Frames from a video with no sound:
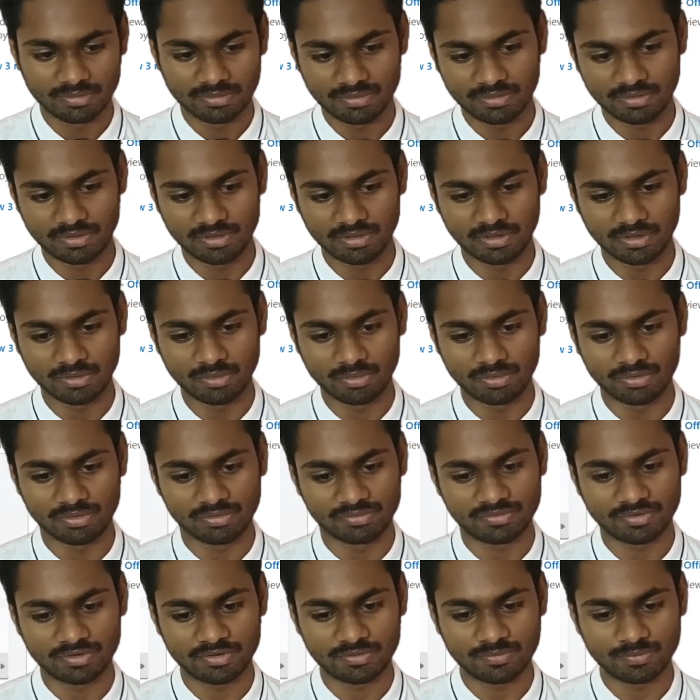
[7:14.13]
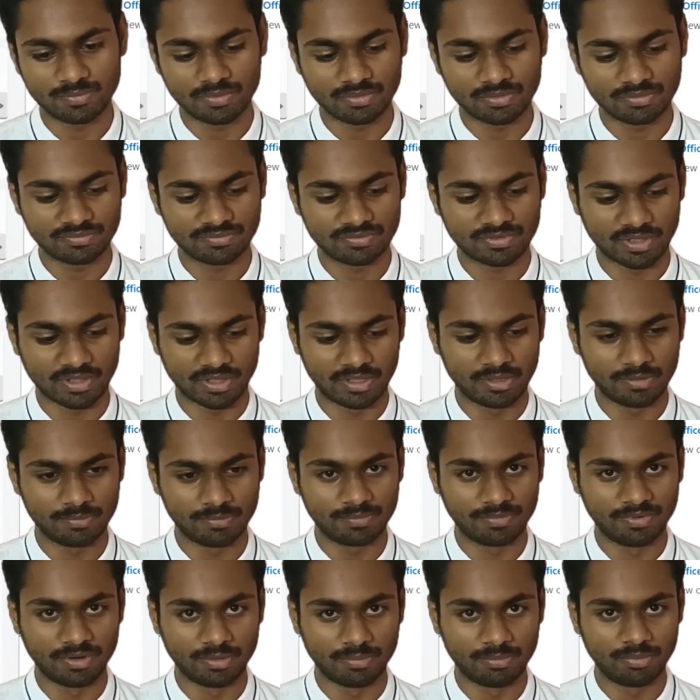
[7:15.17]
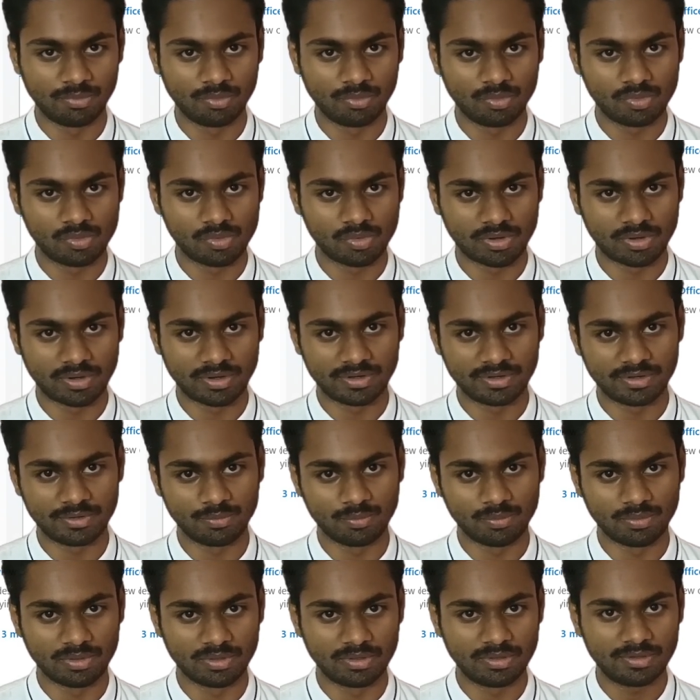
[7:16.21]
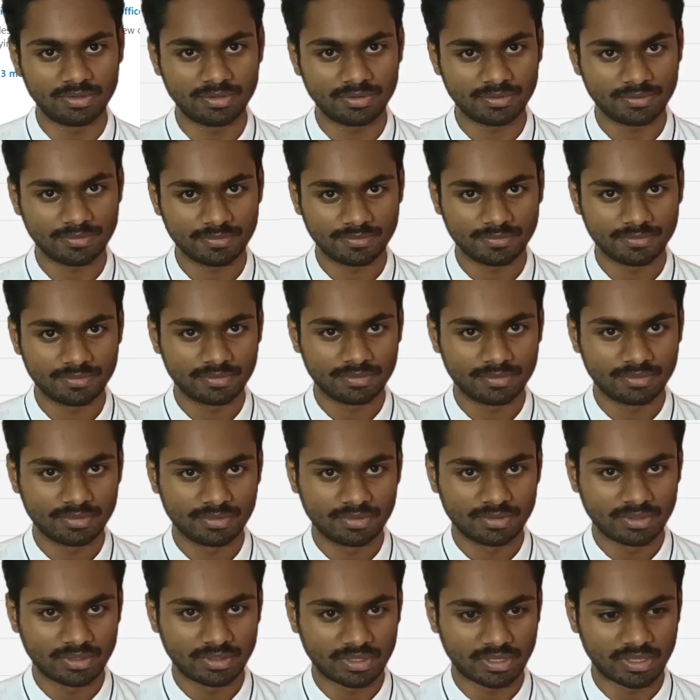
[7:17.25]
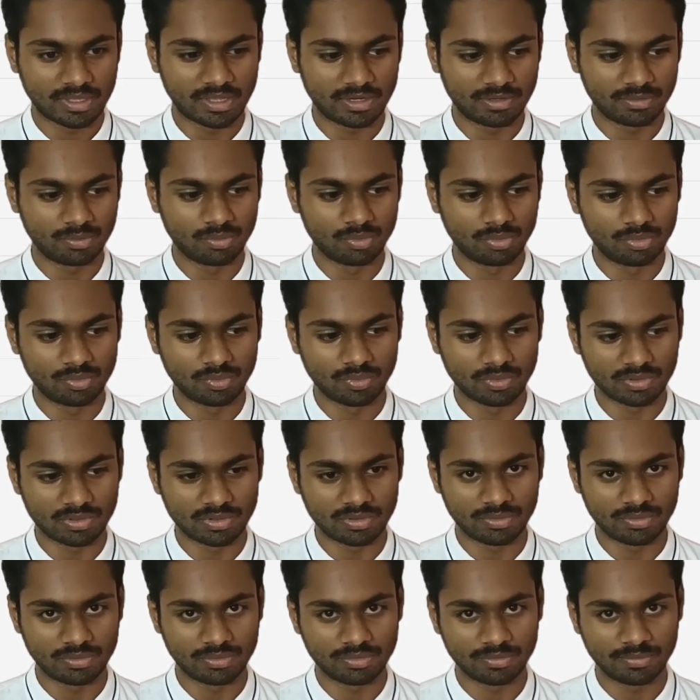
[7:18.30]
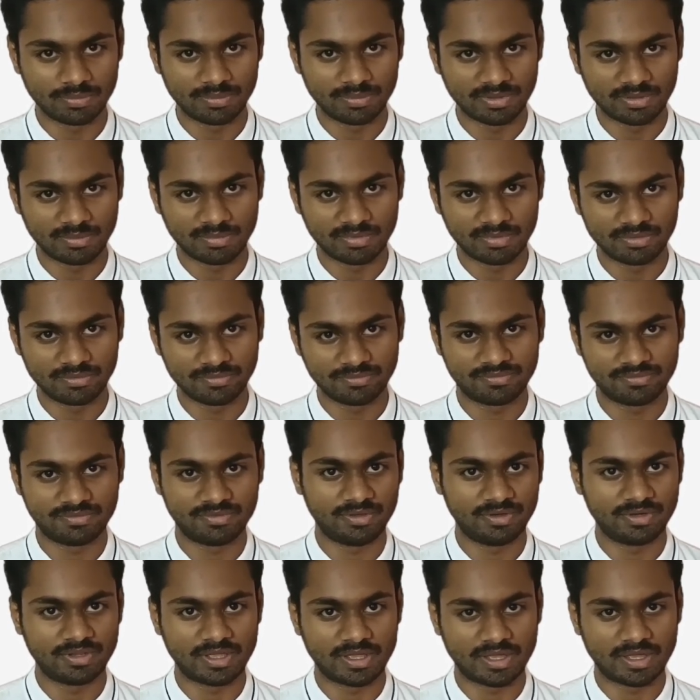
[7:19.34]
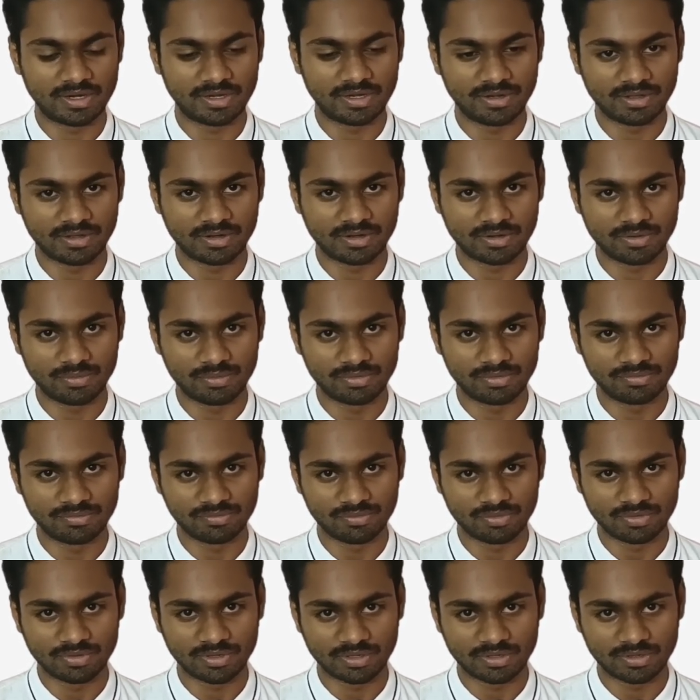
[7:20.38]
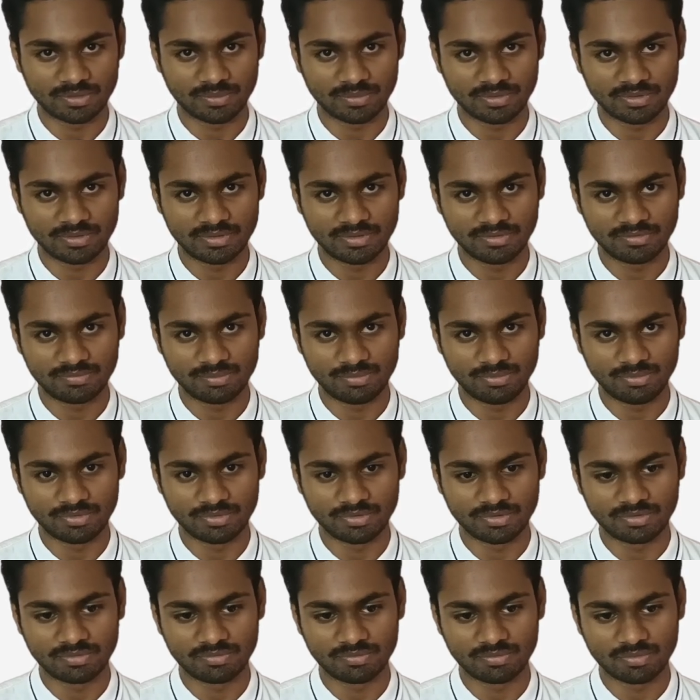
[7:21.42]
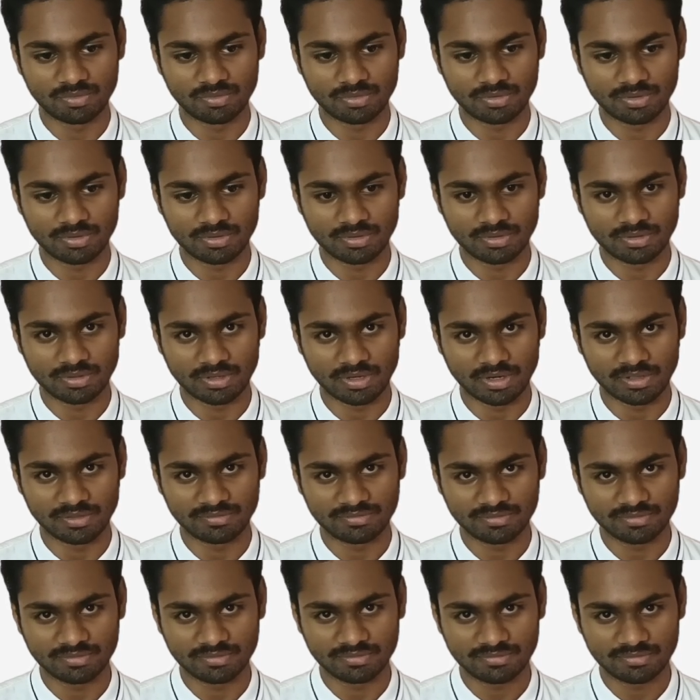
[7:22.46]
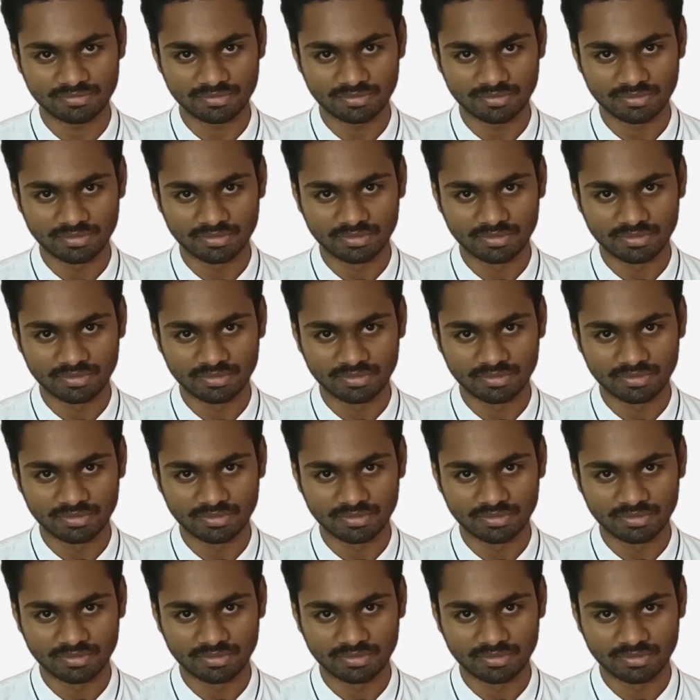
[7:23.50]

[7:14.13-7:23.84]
Then on the search box type WORD world and go to account. You'll be able to see that the account is not activated, this product is not licensed.